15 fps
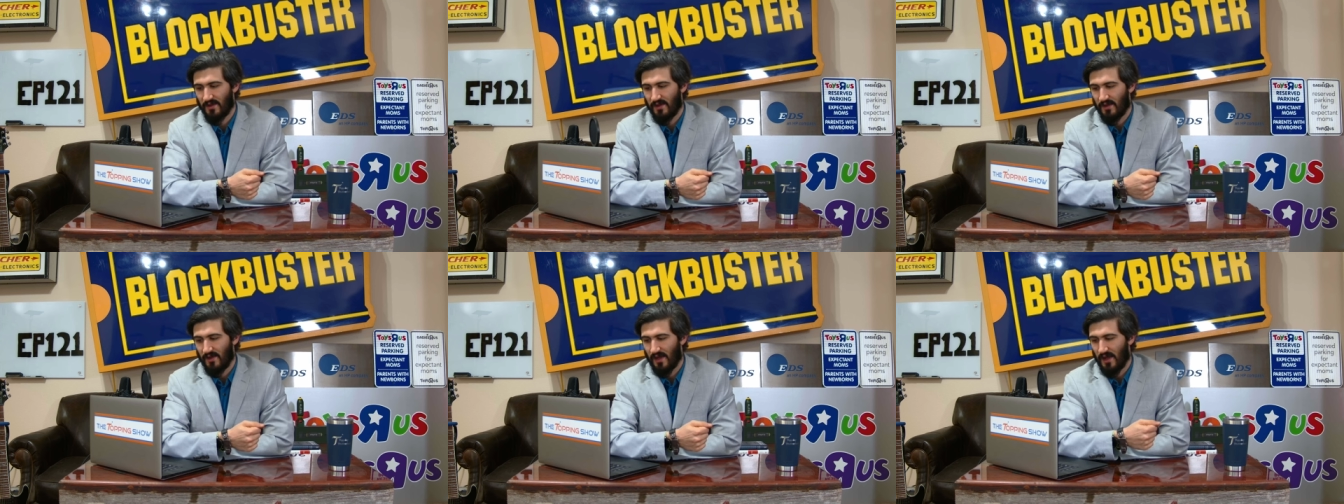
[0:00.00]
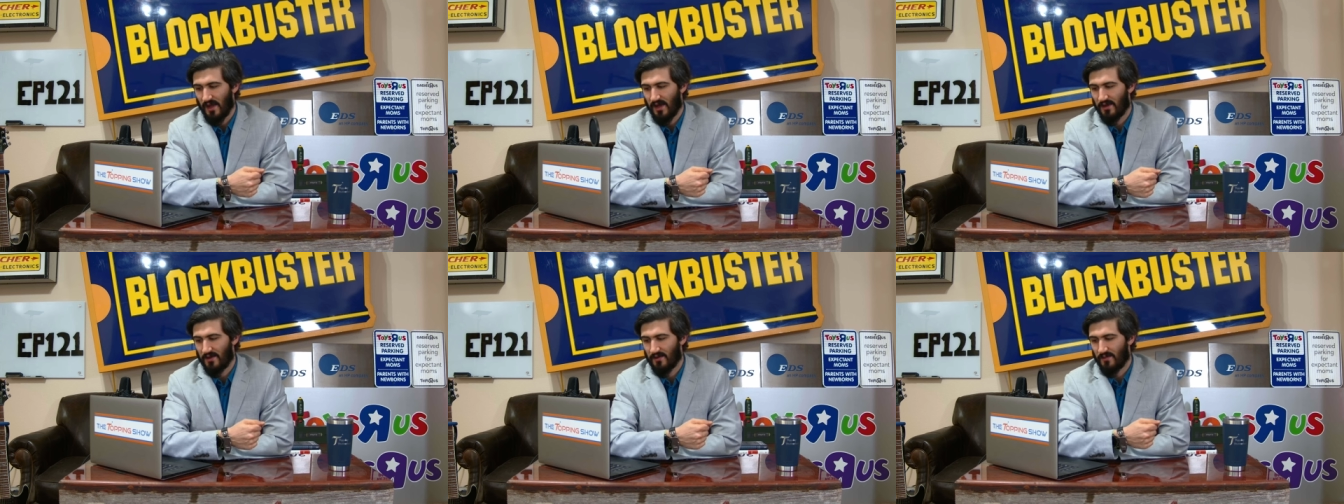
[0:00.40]

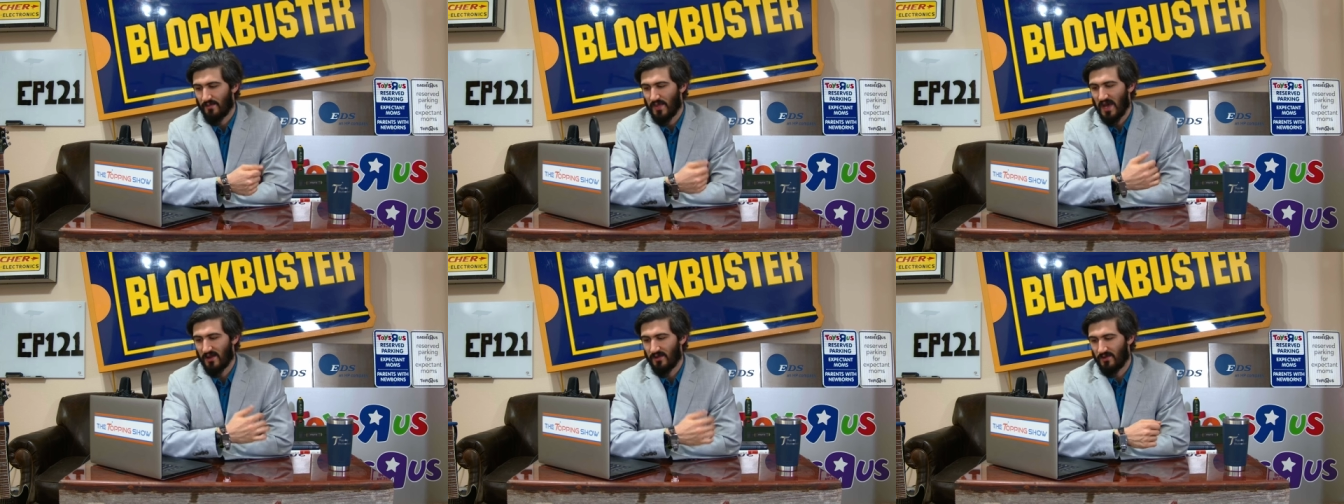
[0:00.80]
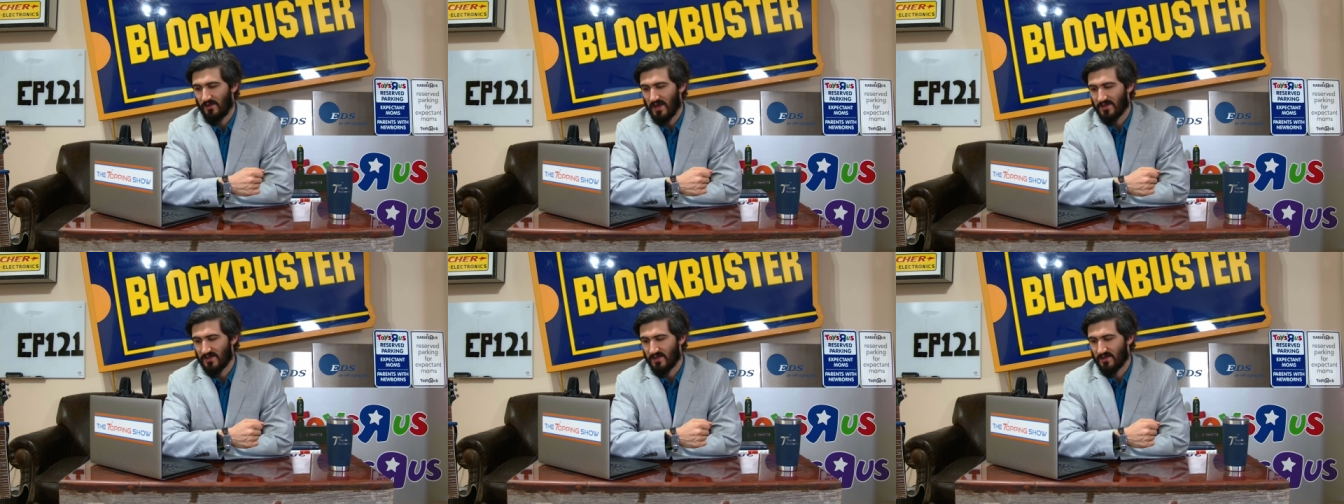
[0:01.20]
And back in
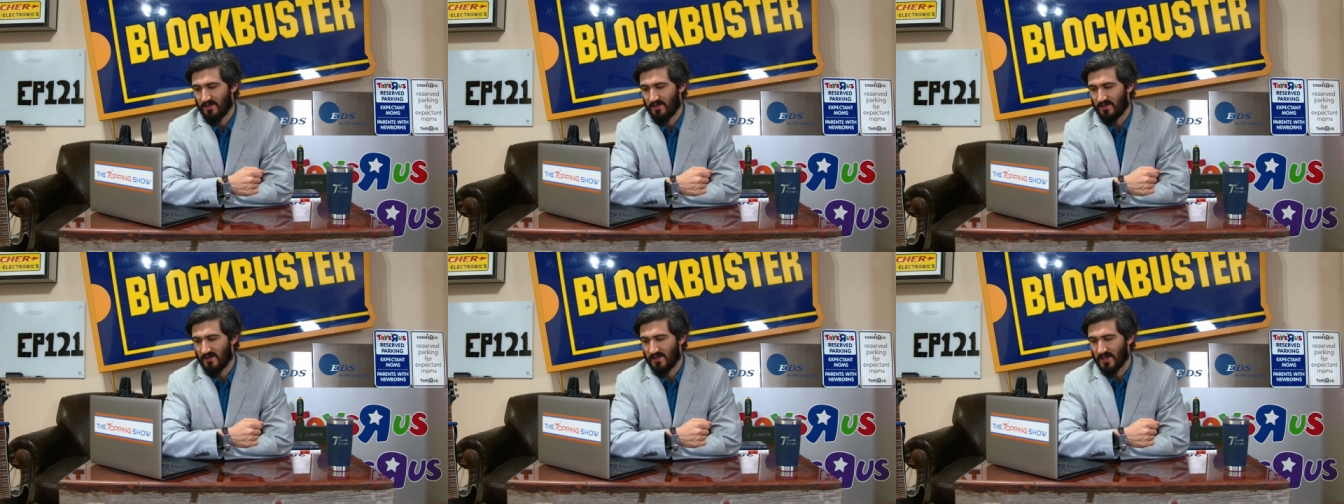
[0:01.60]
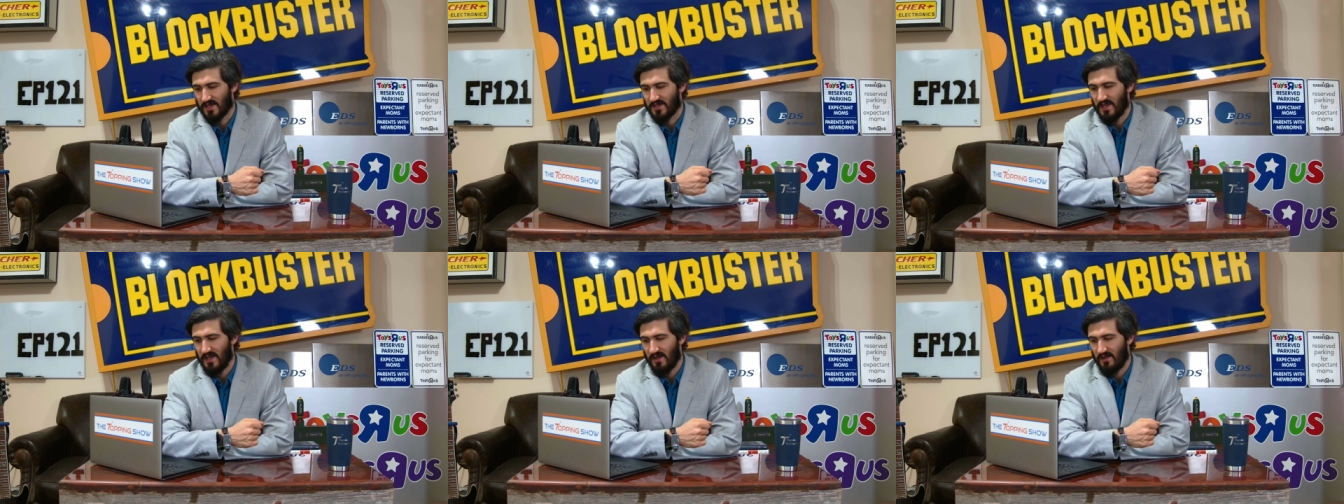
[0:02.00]

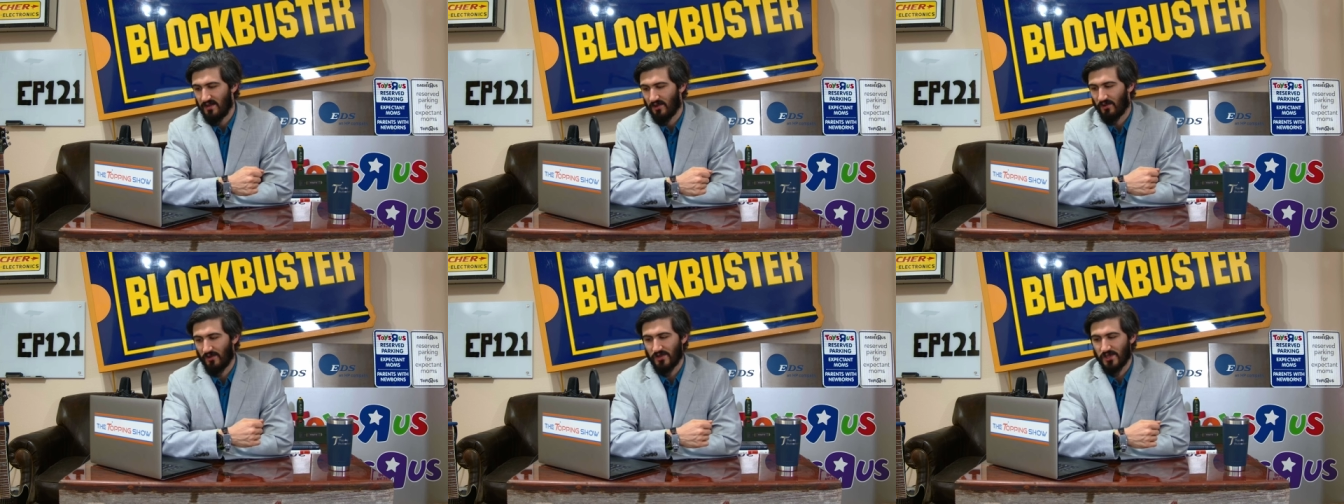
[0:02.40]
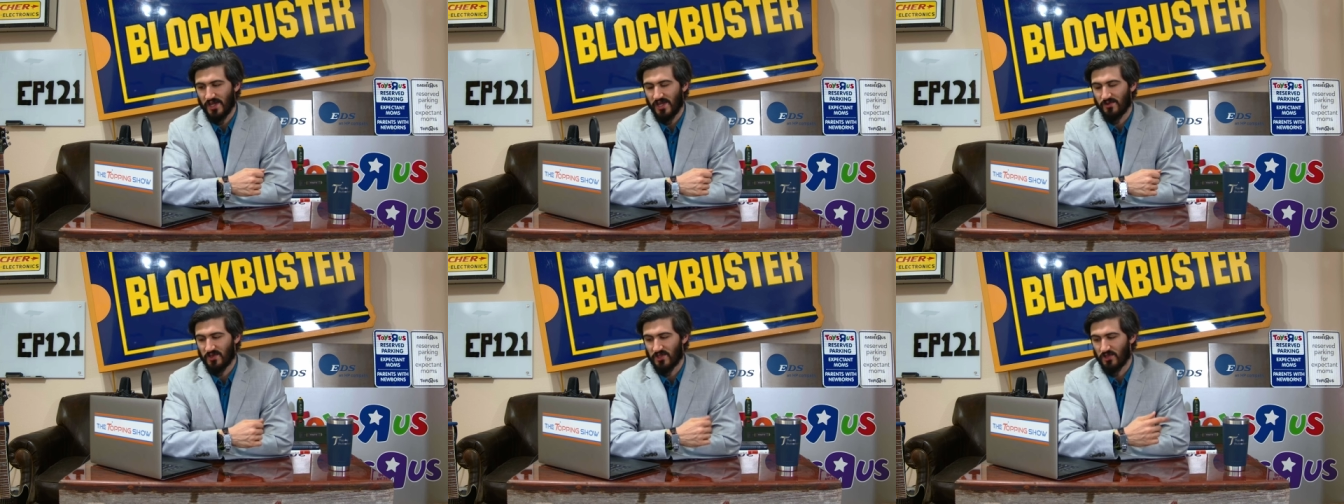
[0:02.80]
2016, Clear
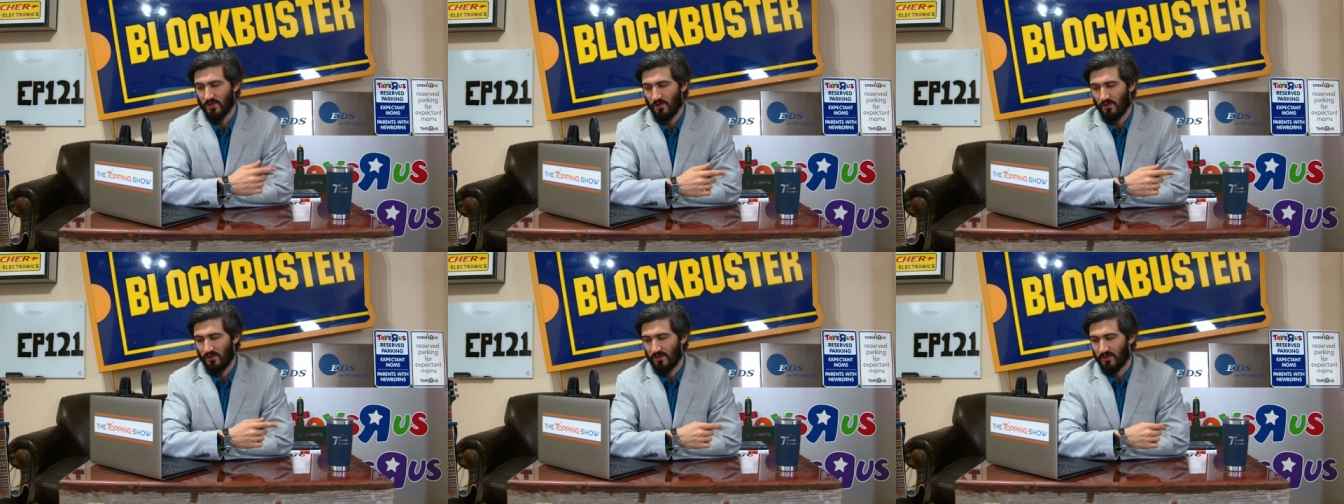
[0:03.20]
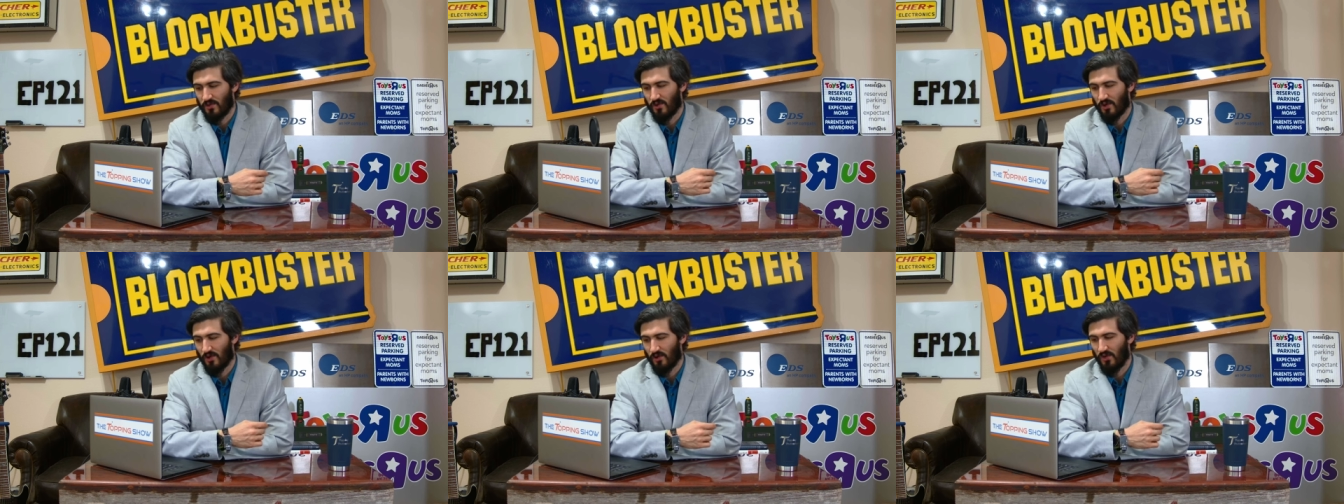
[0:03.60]
Exchange was sold
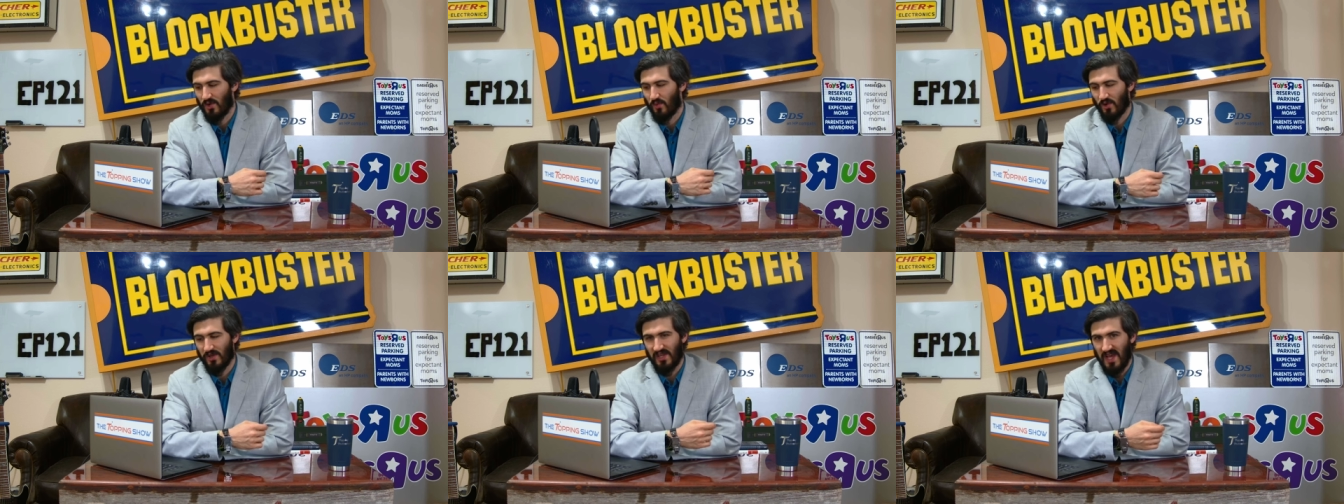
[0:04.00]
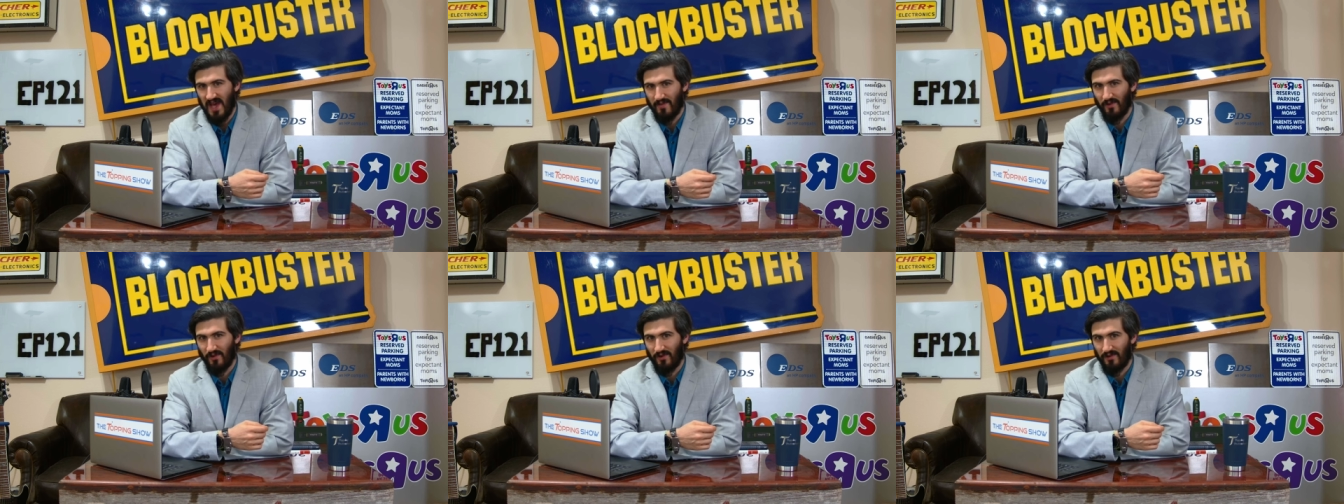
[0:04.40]
to Early Warning
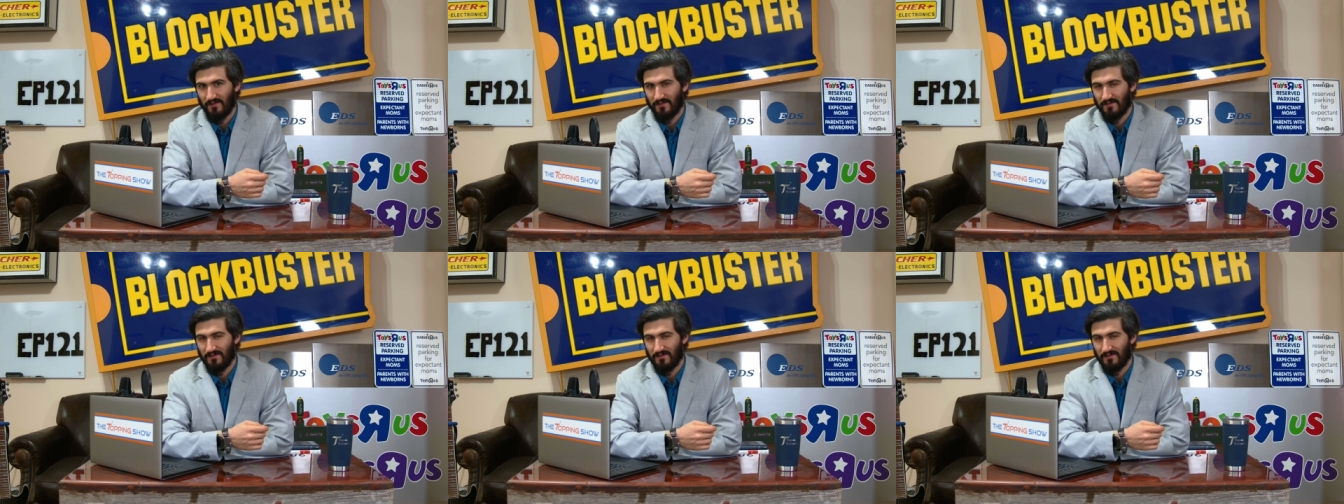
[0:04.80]
Capital.